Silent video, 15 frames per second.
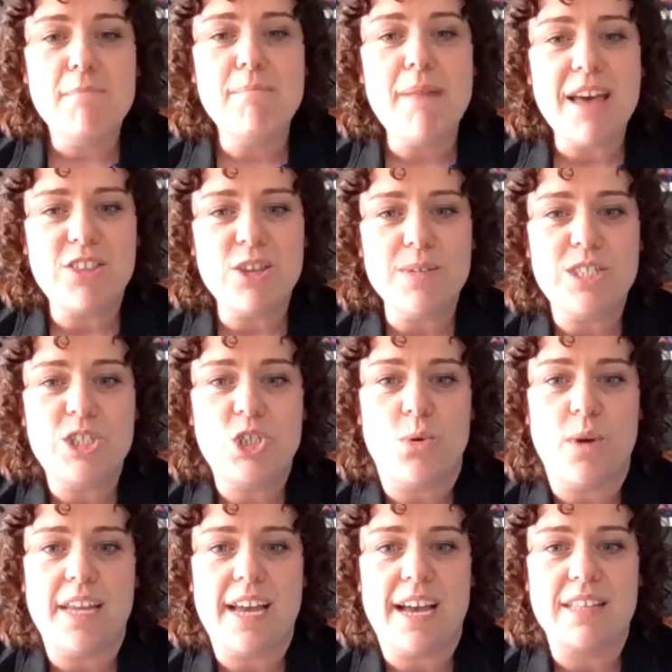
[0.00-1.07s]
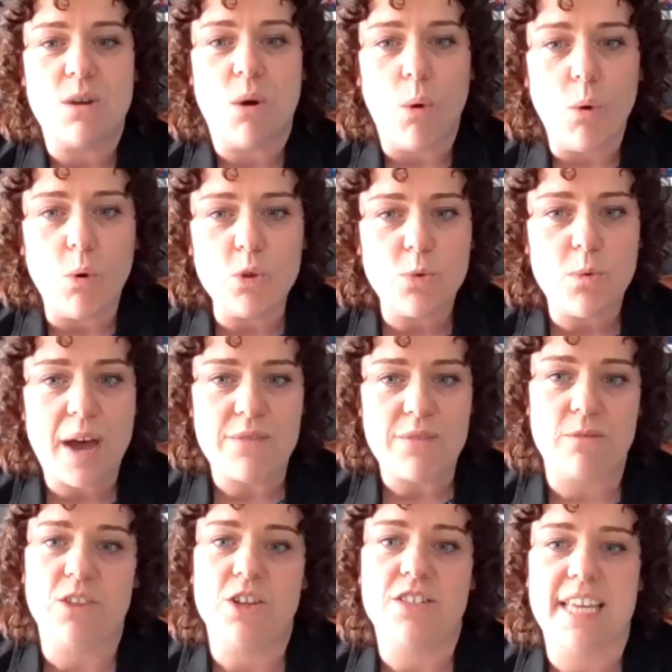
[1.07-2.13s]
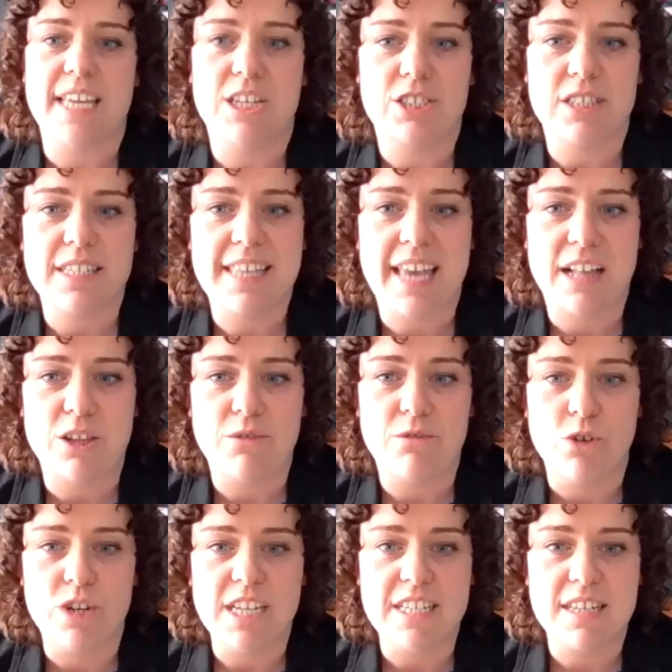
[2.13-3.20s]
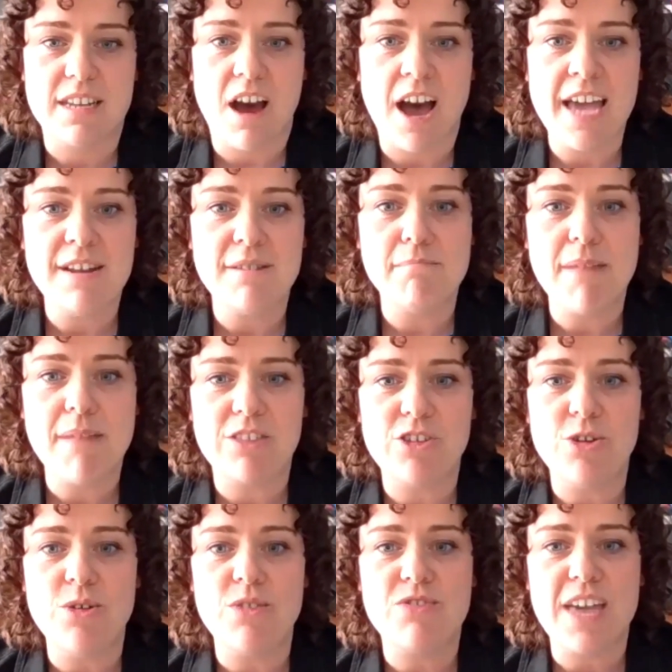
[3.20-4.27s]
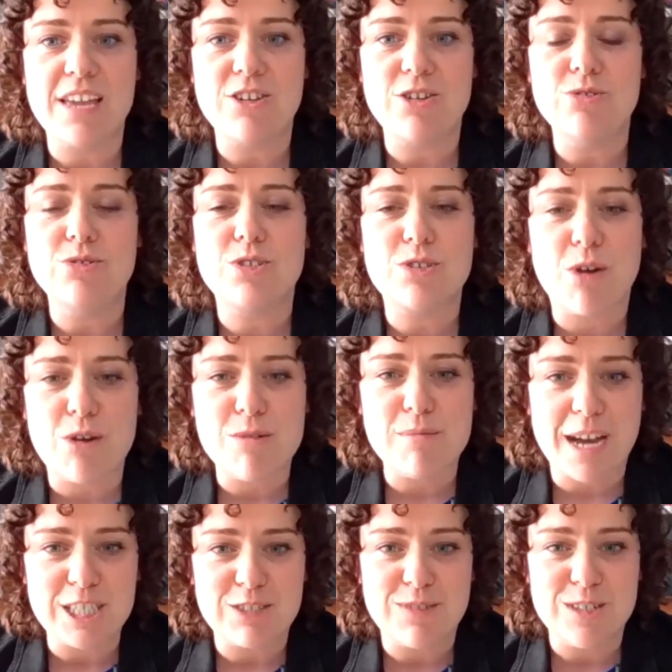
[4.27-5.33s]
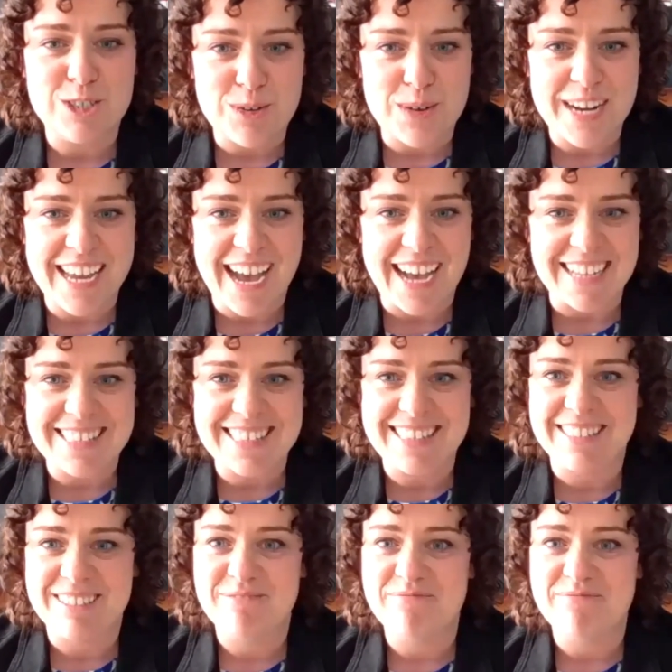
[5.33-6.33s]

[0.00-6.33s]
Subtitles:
Matthew is joining us all the way from Los Angeles, California tonight. Matthew, thank you so much for joining us.